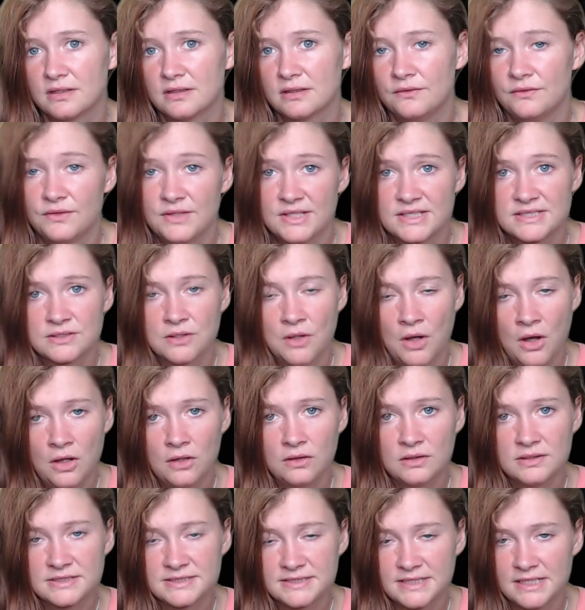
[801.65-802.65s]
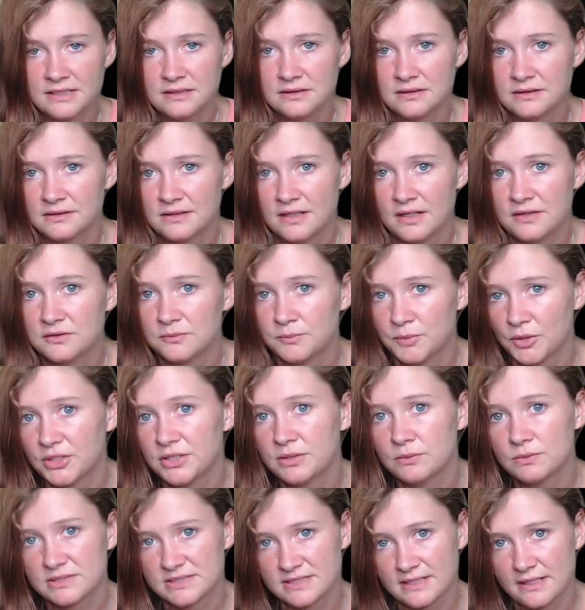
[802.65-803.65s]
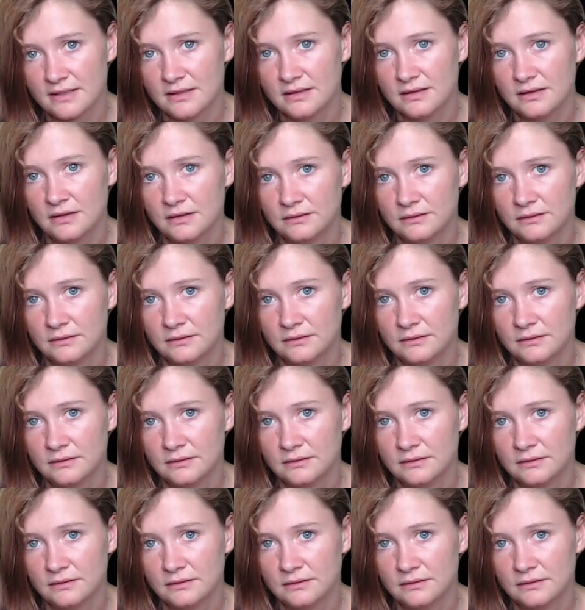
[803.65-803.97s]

This caller stated that the body was there,